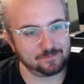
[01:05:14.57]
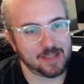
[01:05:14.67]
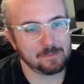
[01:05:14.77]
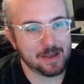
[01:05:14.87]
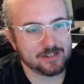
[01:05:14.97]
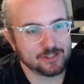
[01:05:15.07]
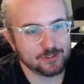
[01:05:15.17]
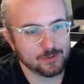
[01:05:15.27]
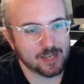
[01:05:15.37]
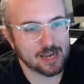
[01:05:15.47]
Imagine
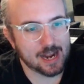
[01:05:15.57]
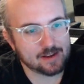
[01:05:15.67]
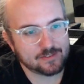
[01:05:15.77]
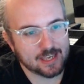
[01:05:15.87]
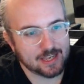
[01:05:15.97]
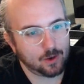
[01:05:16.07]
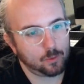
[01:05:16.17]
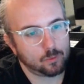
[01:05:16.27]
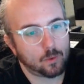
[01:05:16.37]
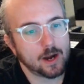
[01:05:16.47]
doing a live gig
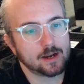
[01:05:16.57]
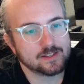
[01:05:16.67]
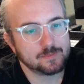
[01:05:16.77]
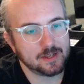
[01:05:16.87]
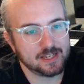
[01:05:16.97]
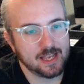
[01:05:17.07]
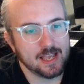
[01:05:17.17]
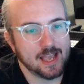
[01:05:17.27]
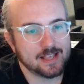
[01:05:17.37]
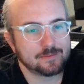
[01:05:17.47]
with wireless MIDI
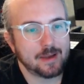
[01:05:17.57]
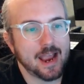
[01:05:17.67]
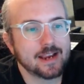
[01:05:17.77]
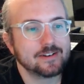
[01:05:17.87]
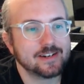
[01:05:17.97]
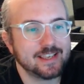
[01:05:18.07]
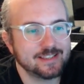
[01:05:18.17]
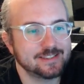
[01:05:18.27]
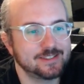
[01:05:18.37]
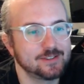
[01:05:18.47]
and some hacker
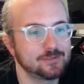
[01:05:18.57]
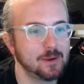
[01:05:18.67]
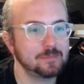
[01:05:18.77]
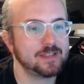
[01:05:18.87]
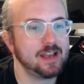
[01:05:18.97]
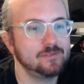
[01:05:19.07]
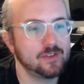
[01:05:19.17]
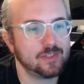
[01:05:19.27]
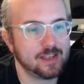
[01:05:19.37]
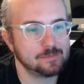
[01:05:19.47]
kids disrupt
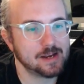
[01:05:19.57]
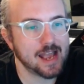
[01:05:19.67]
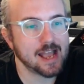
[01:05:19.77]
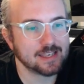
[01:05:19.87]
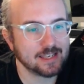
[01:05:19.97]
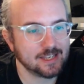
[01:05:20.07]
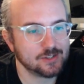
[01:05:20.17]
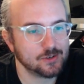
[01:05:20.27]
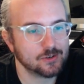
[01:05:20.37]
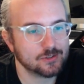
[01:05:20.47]
everything by hacking
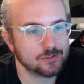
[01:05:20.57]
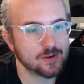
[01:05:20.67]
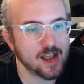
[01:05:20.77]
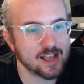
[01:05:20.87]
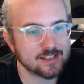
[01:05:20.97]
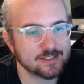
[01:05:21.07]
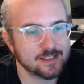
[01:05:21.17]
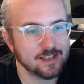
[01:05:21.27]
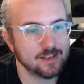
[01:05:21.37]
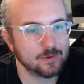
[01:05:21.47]
into your
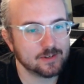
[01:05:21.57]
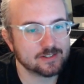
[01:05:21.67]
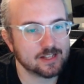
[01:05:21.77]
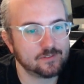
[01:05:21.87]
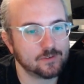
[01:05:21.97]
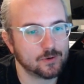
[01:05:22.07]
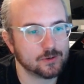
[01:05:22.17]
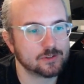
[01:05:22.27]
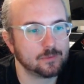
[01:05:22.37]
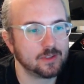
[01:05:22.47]
tracks with a cell phone
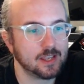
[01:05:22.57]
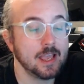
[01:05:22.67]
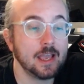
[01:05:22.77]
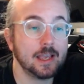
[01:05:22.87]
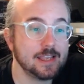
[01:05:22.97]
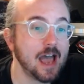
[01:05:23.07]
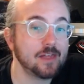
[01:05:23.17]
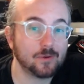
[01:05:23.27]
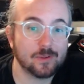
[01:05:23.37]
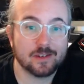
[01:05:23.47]
or something.
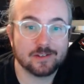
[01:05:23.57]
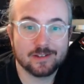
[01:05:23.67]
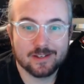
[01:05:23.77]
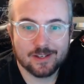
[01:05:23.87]
Yeah, Northern.